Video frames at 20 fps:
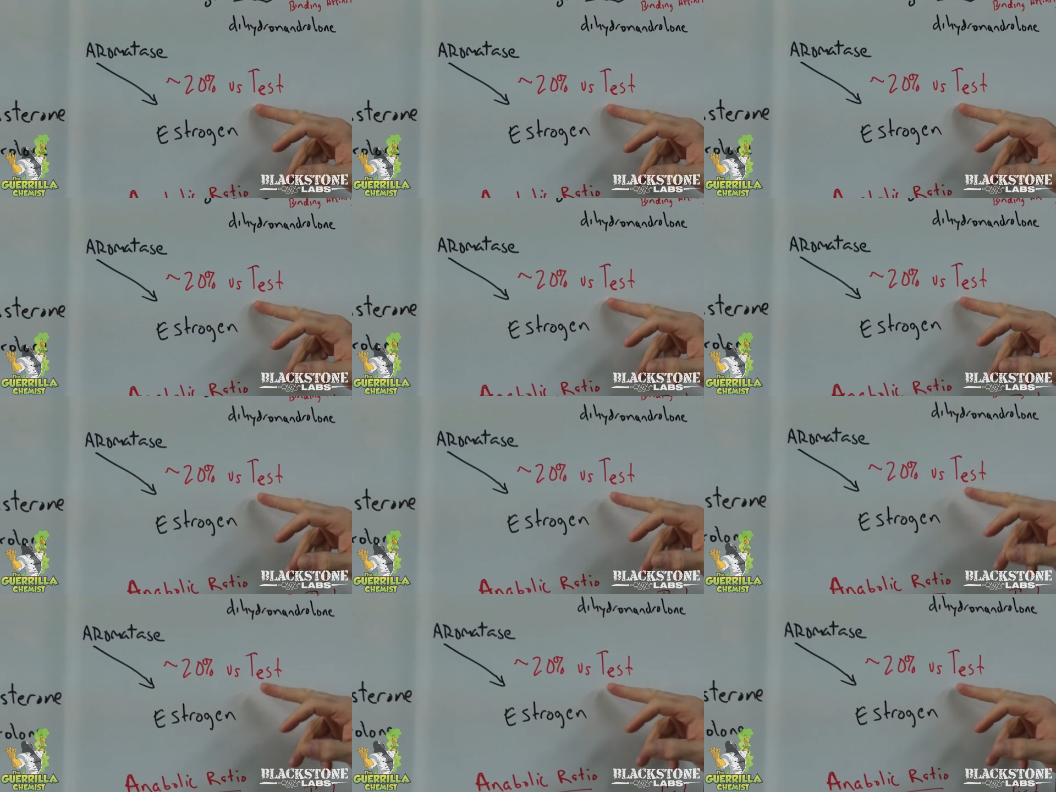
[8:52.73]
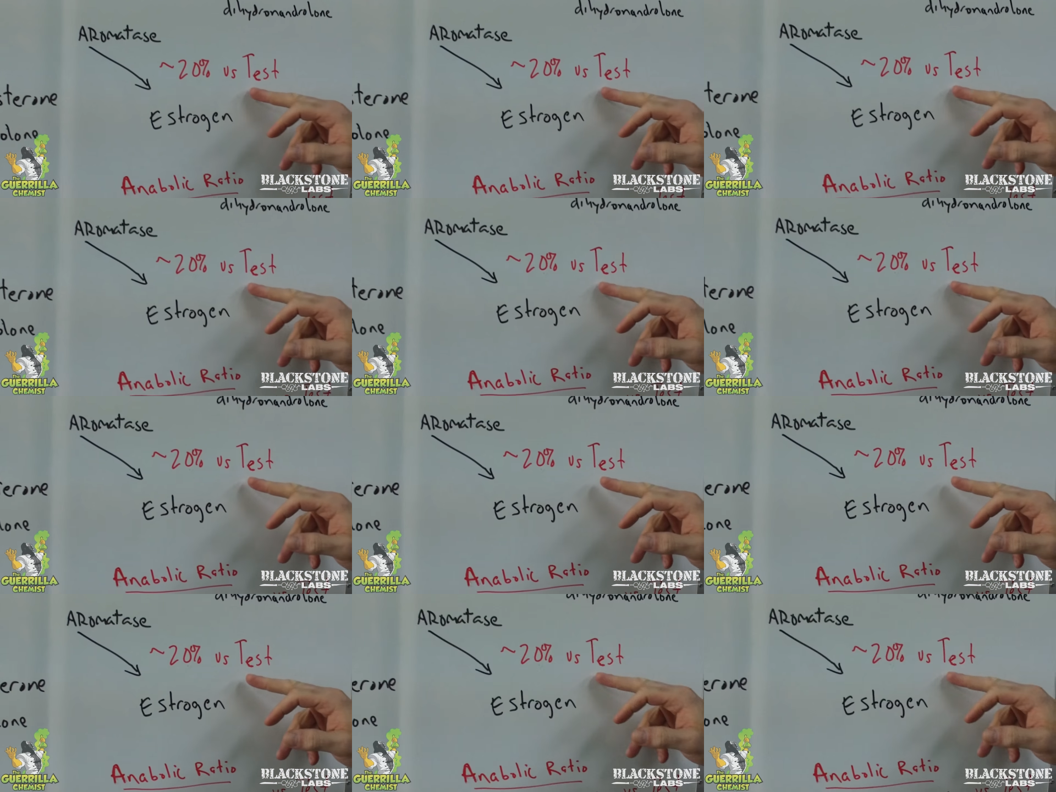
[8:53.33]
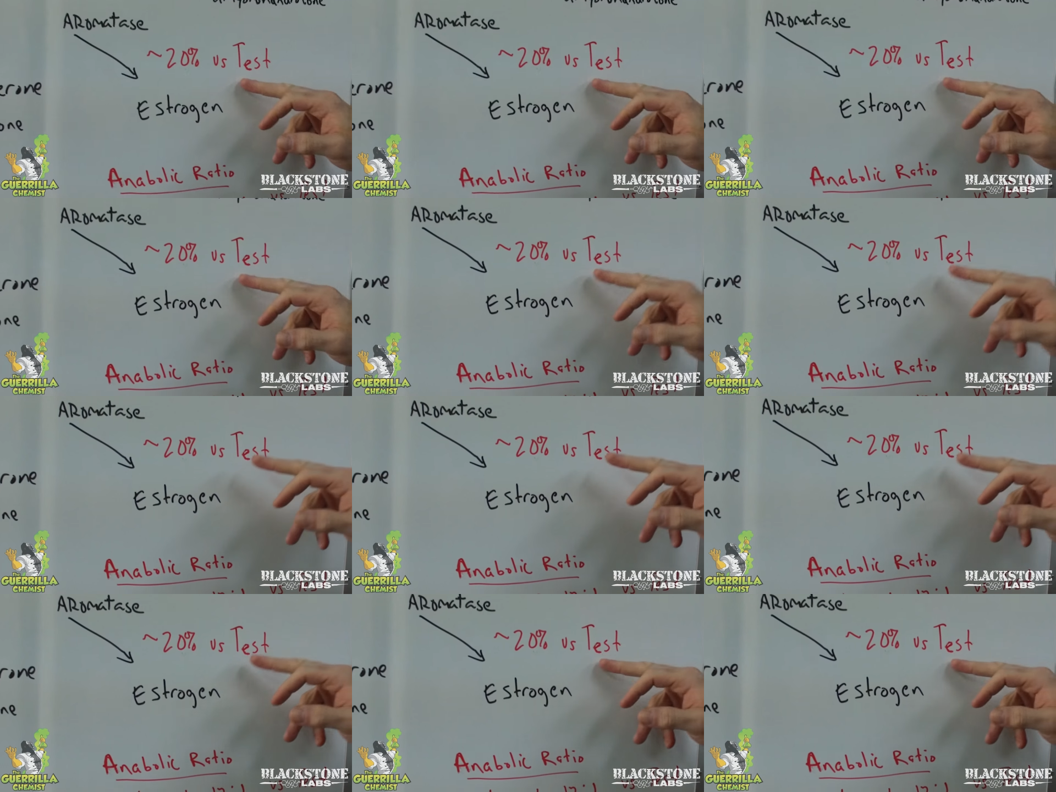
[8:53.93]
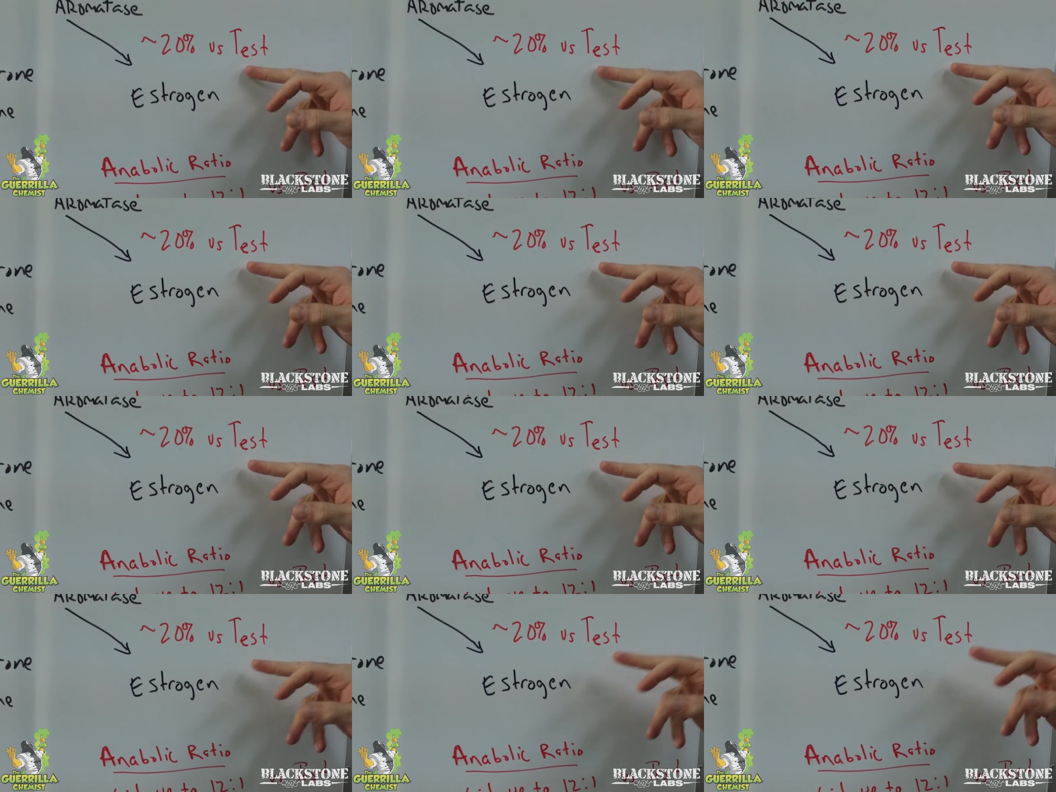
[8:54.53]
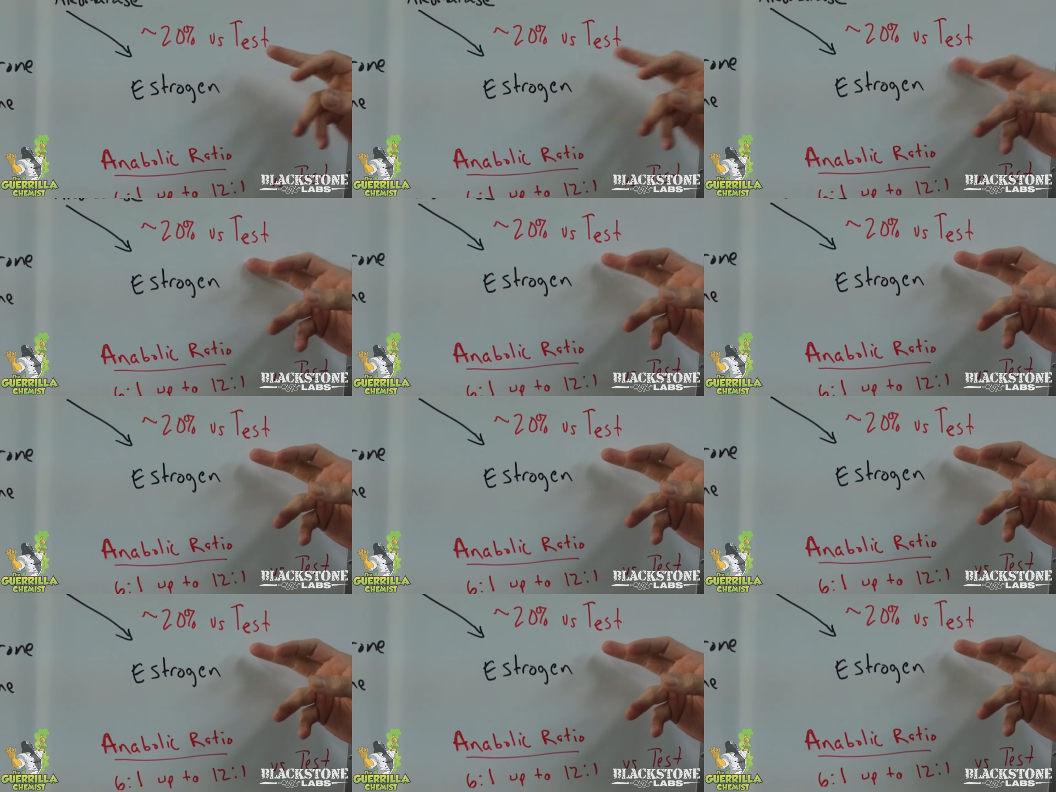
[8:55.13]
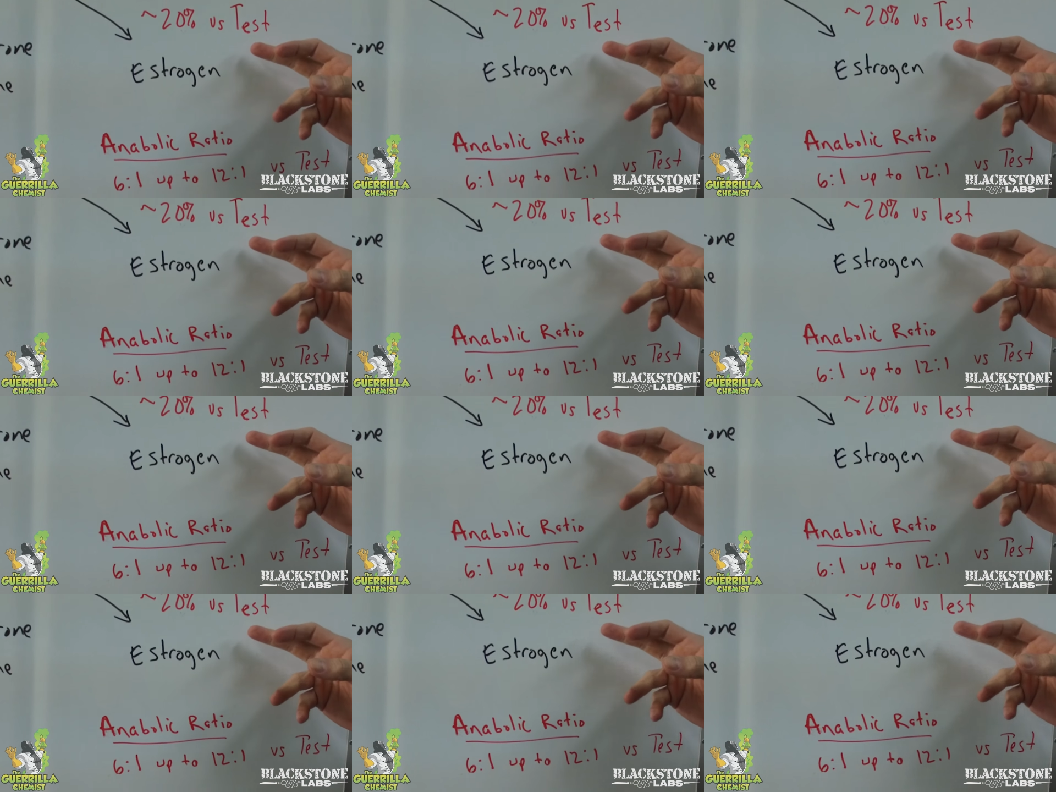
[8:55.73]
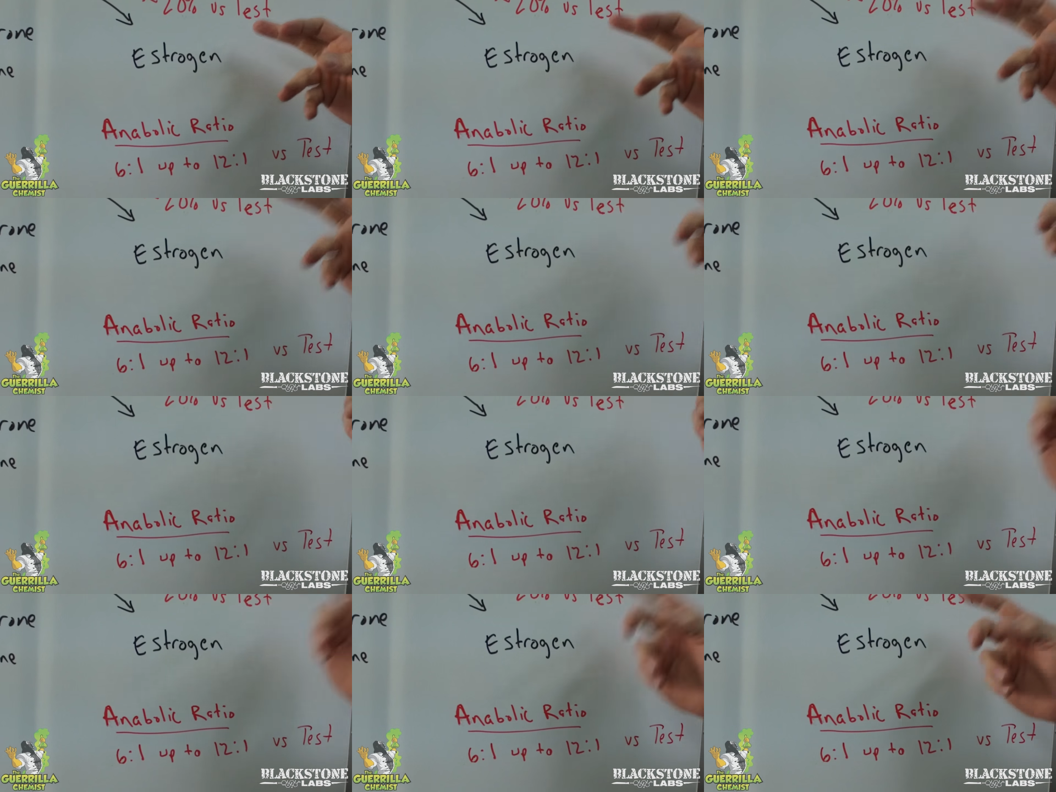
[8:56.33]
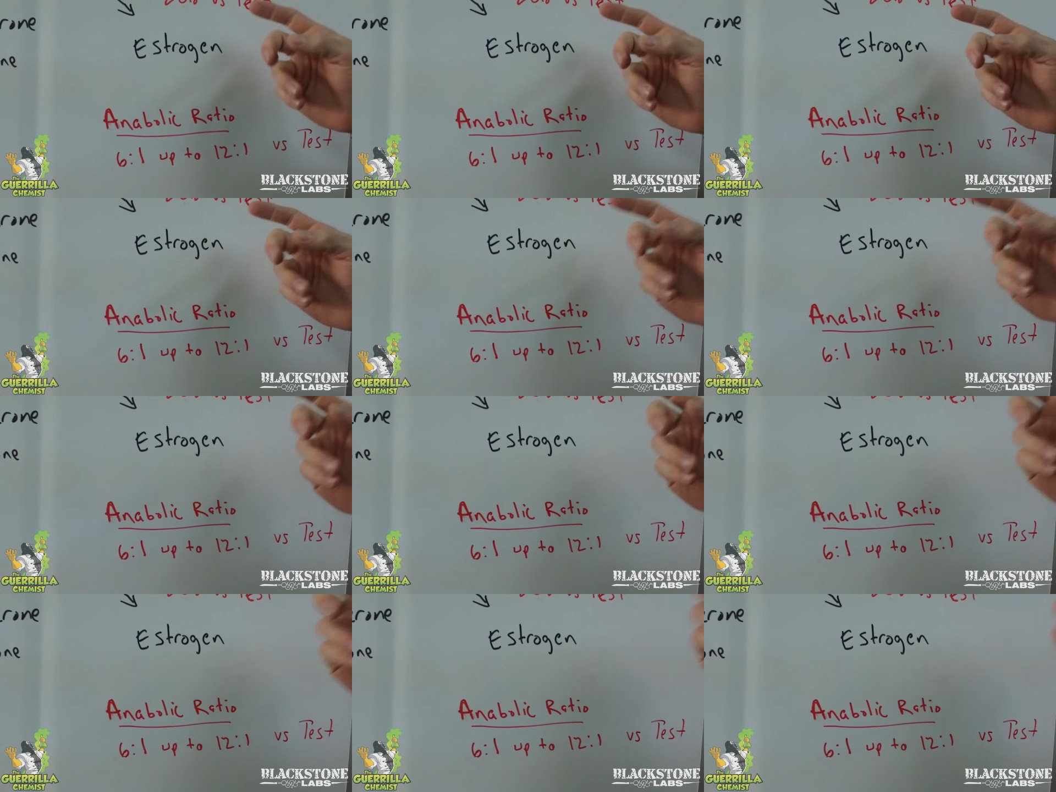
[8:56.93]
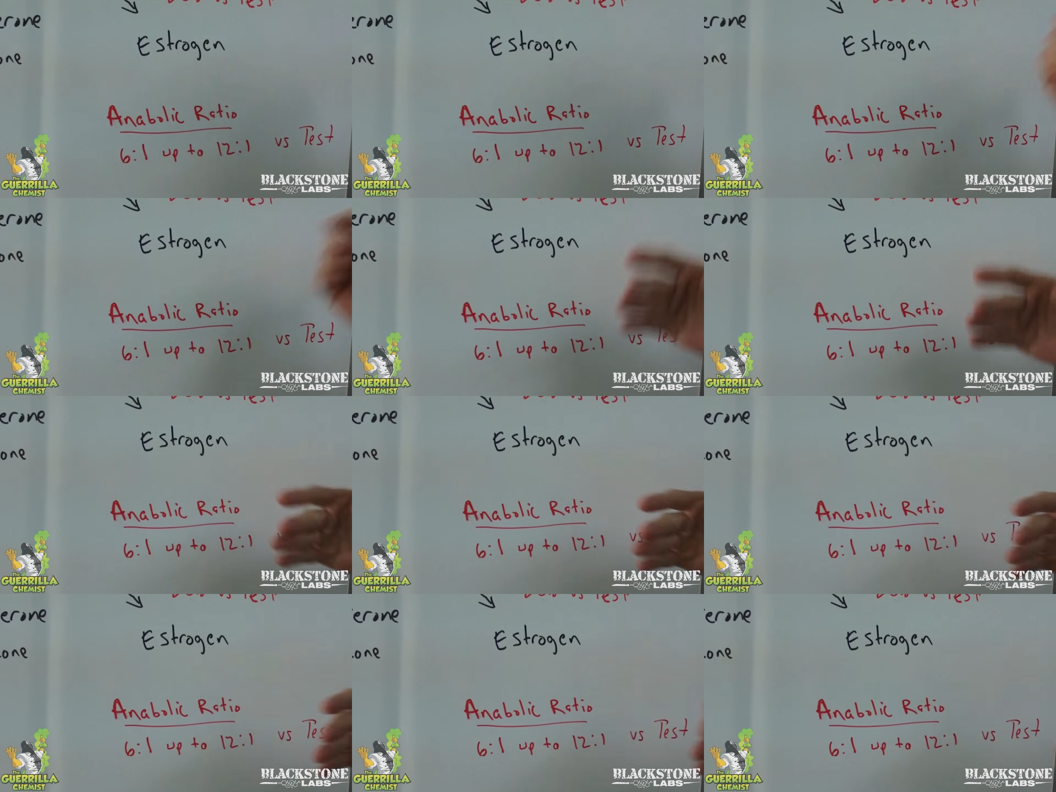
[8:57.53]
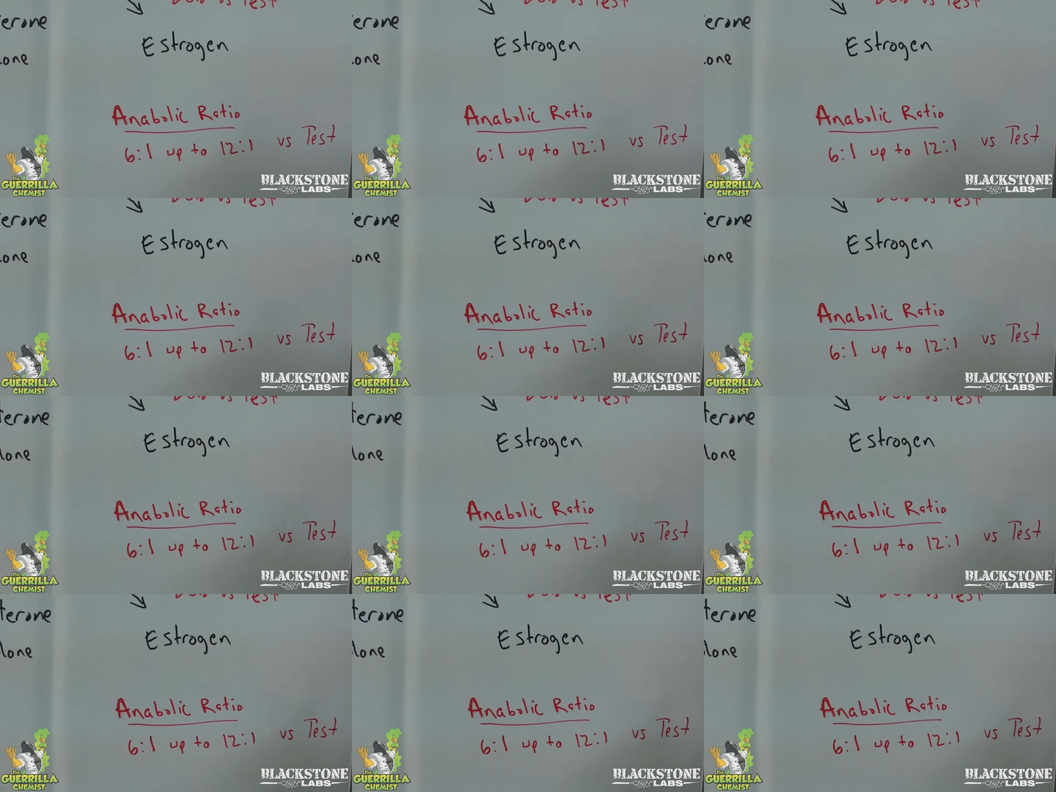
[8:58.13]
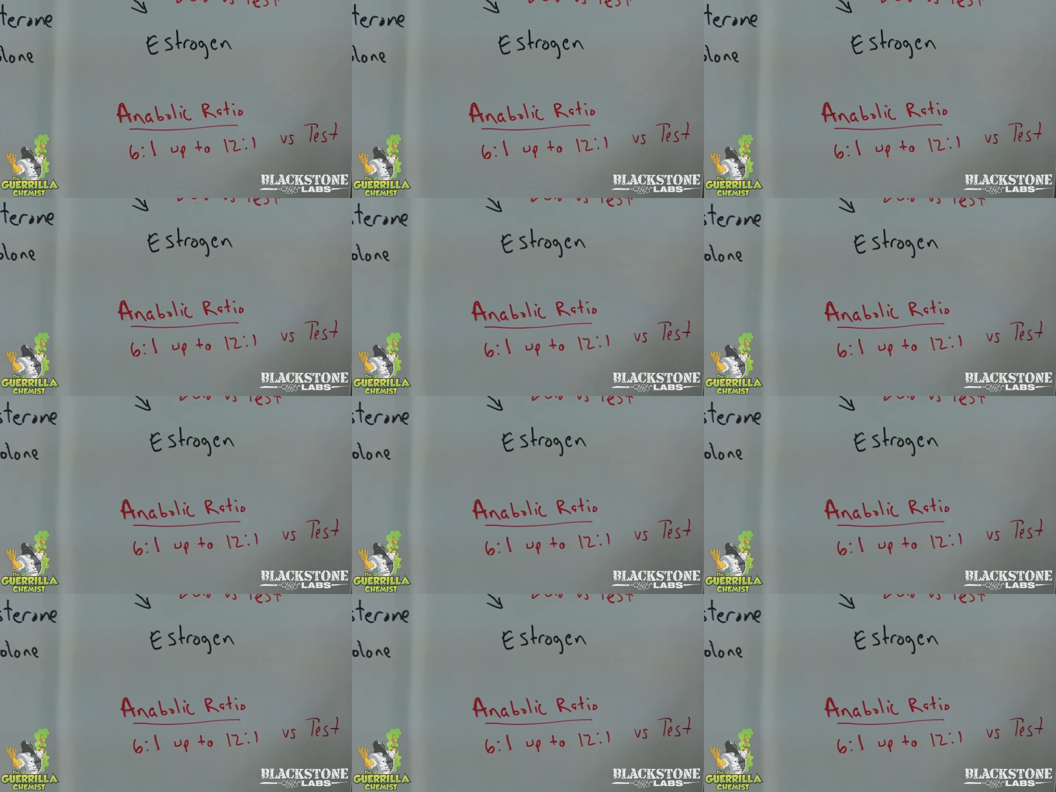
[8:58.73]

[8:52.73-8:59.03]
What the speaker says: Nobody's mouth can be seen.